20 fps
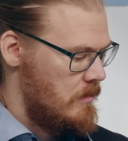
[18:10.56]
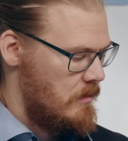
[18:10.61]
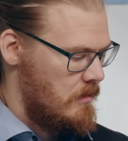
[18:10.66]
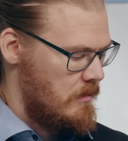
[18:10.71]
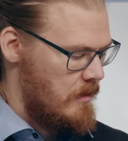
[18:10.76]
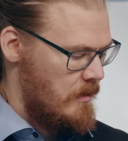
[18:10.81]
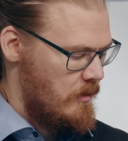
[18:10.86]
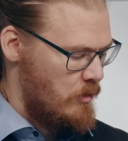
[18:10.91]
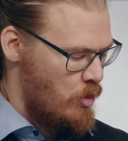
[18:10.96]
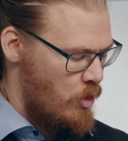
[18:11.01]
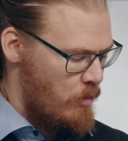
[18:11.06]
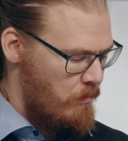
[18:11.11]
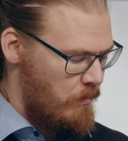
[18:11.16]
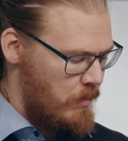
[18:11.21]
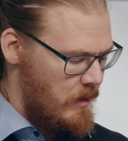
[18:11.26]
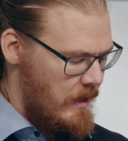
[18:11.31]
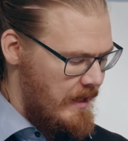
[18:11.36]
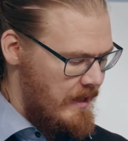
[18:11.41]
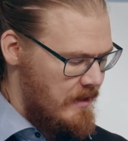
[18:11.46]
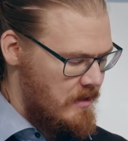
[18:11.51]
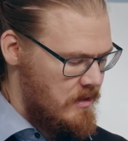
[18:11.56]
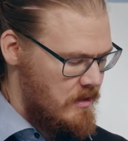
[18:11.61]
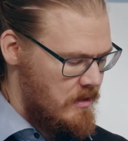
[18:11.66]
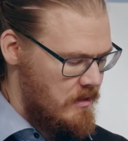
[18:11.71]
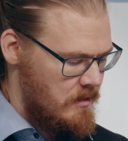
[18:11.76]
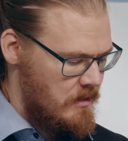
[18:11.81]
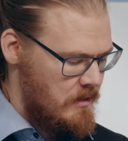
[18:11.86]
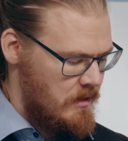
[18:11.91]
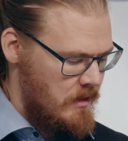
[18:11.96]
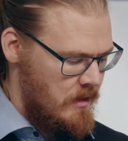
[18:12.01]
they're complex,
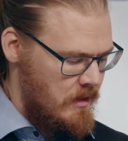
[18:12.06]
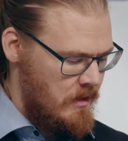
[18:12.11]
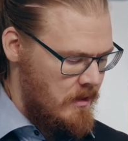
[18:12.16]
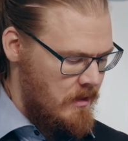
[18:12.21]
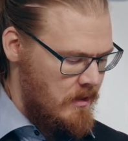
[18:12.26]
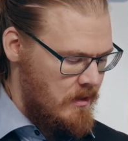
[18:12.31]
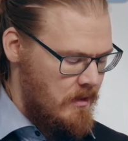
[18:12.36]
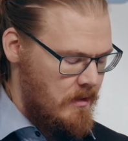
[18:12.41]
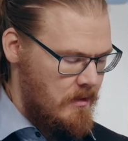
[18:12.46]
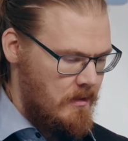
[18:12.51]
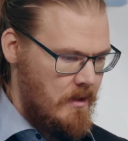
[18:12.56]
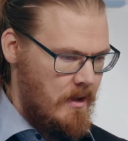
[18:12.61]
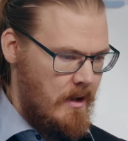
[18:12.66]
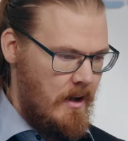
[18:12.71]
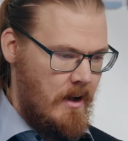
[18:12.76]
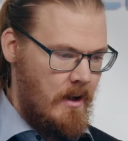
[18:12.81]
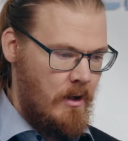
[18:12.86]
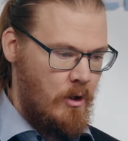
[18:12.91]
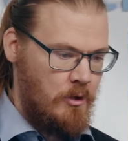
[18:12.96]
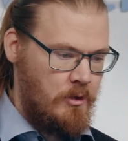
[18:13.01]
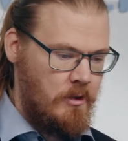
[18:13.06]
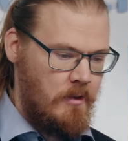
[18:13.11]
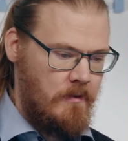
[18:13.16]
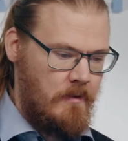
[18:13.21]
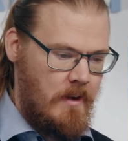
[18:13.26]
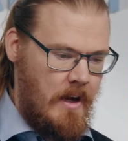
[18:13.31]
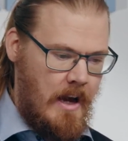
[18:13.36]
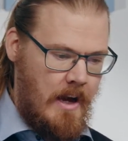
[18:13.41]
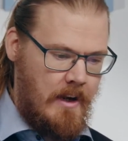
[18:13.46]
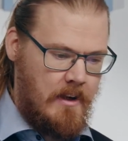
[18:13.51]
there are a lot of
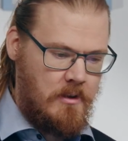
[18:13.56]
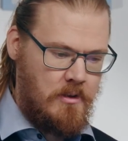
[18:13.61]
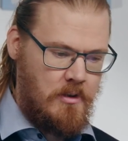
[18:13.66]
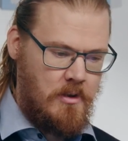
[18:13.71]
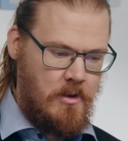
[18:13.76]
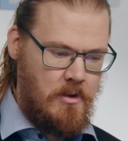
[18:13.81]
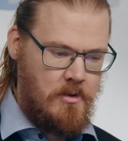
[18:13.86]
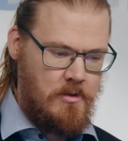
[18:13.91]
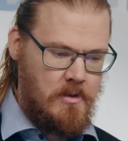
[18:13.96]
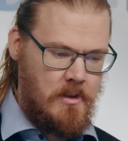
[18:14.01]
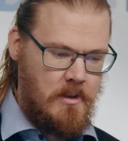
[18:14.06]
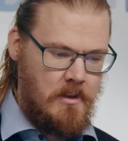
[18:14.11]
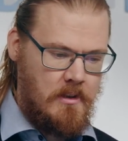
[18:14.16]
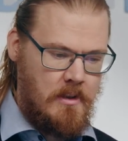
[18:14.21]
actors in